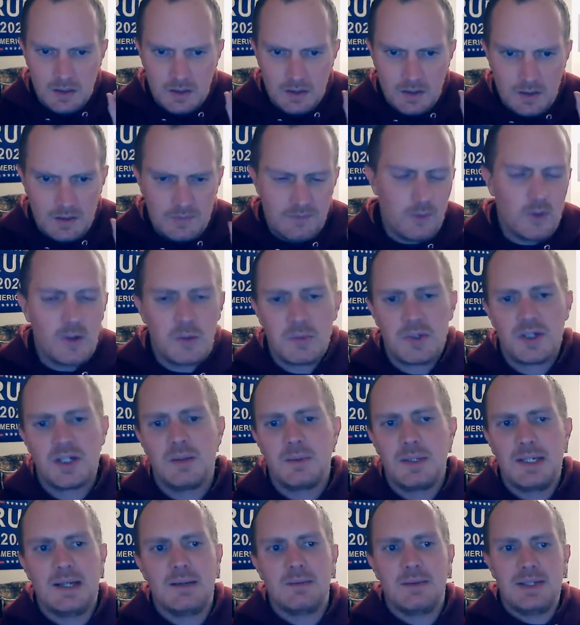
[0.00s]
The former
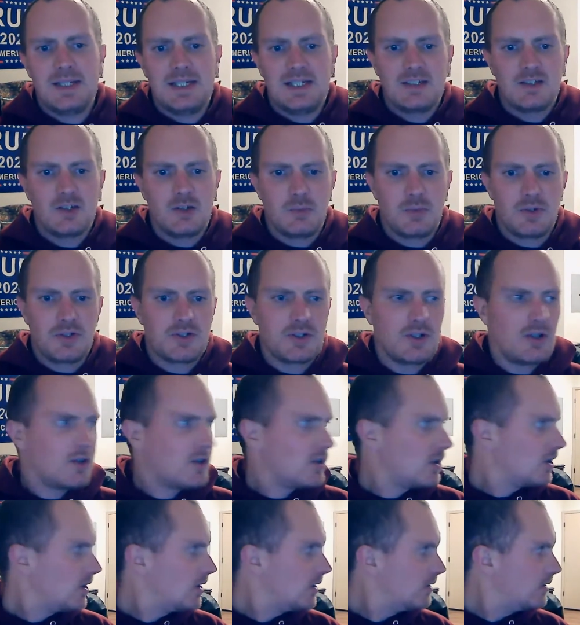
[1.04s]
WWE superstar
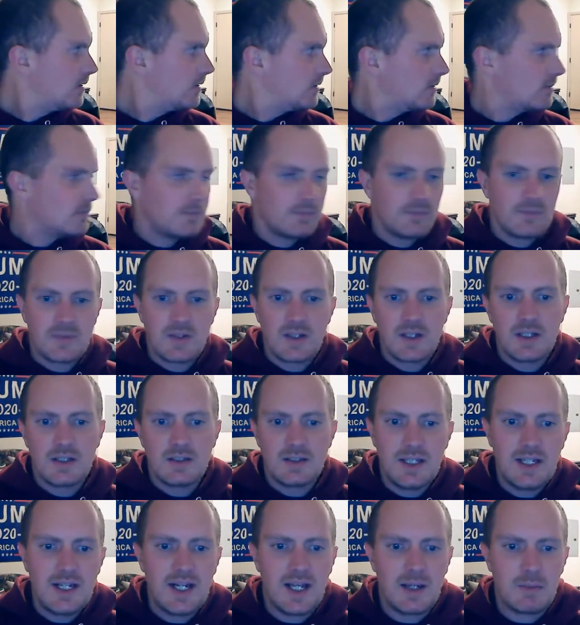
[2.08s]

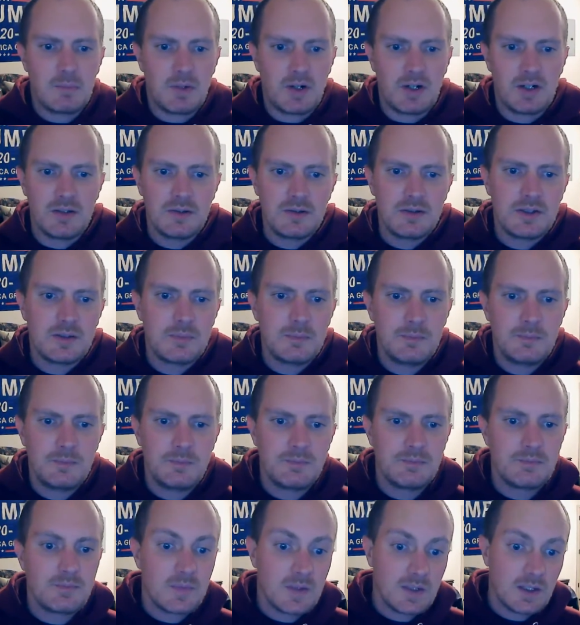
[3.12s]
Dean Ambrose,
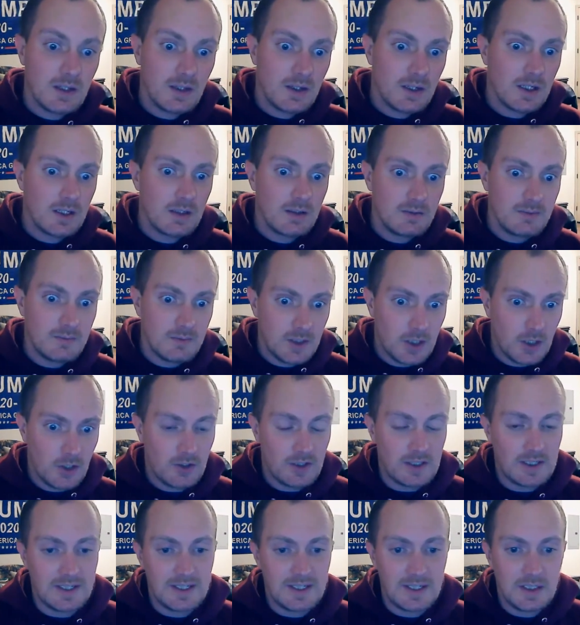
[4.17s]

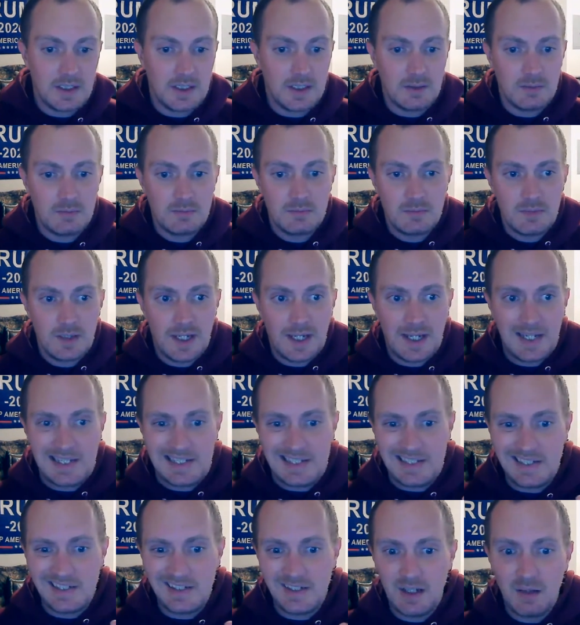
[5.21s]
currently
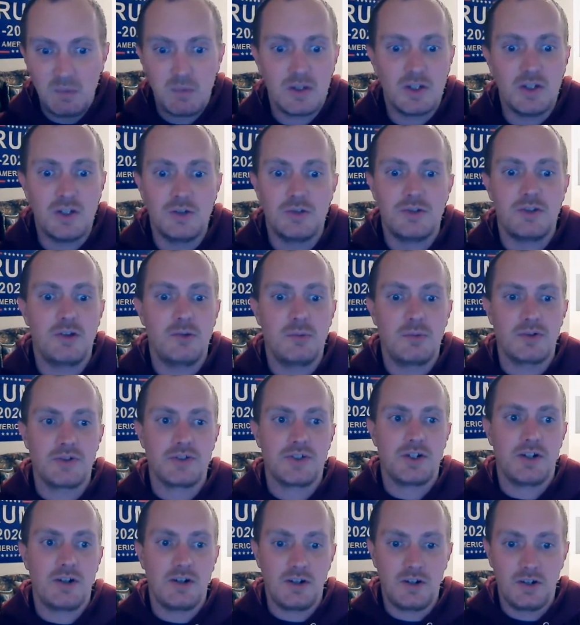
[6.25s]
AEW
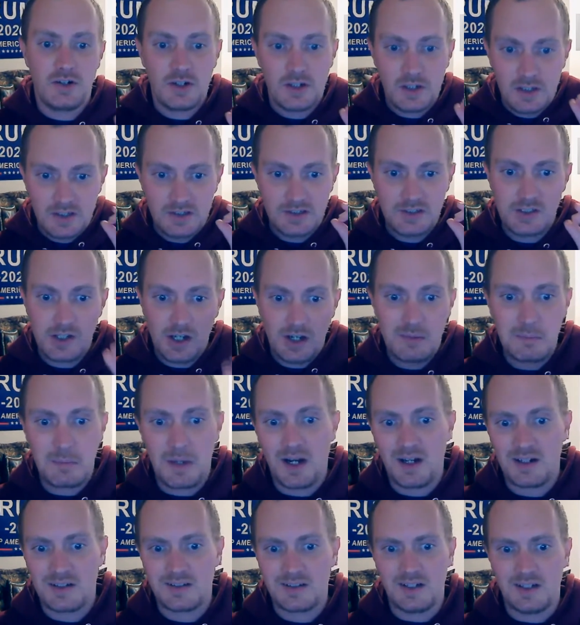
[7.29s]
superstar Jon
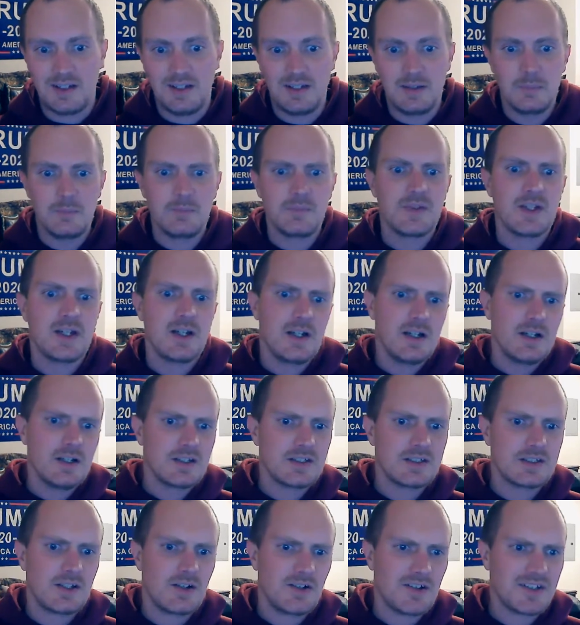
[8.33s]
Moxley,
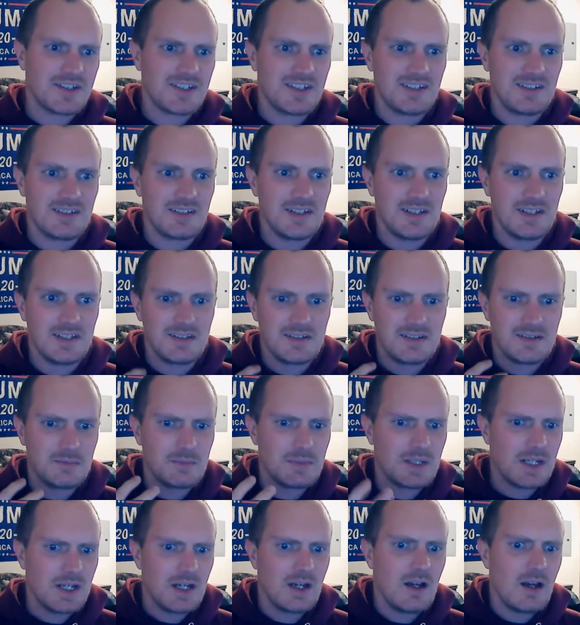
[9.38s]
stars as this
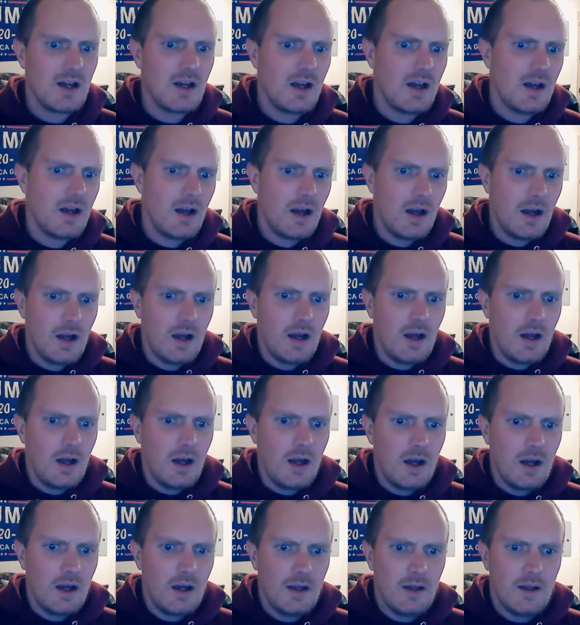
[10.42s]

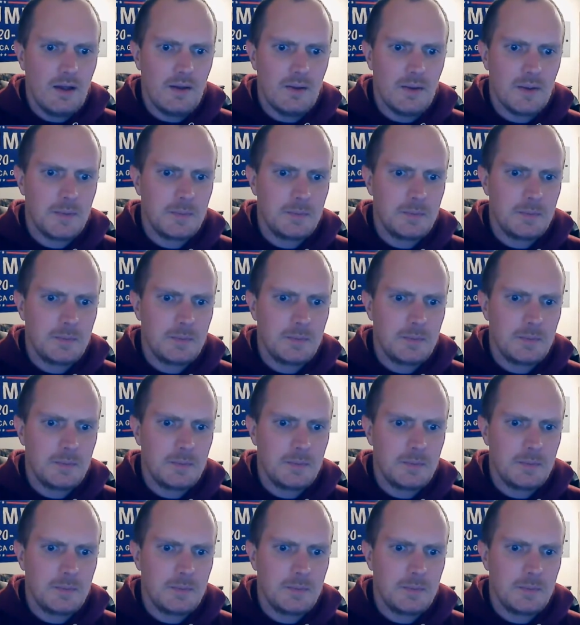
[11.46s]
uh,